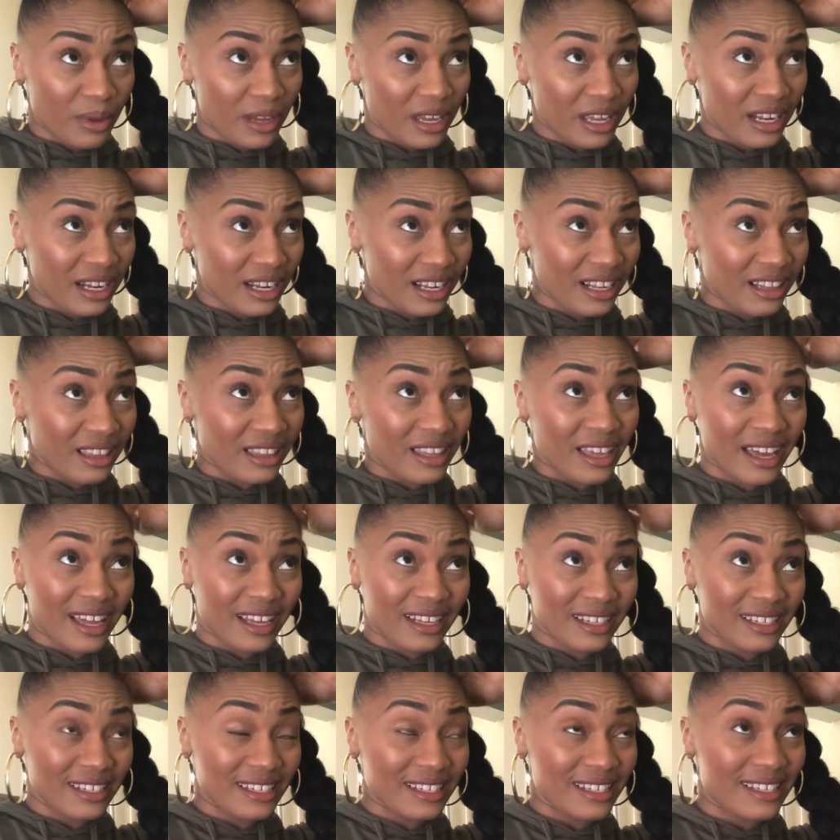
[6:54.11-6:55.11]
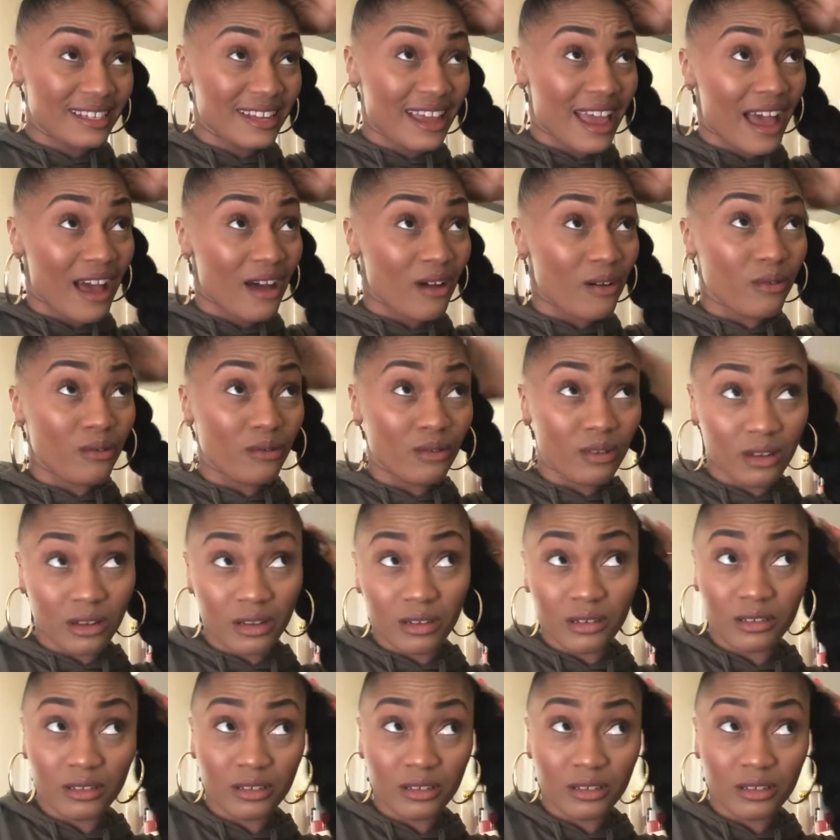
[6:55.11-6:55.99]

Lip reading: pinning that down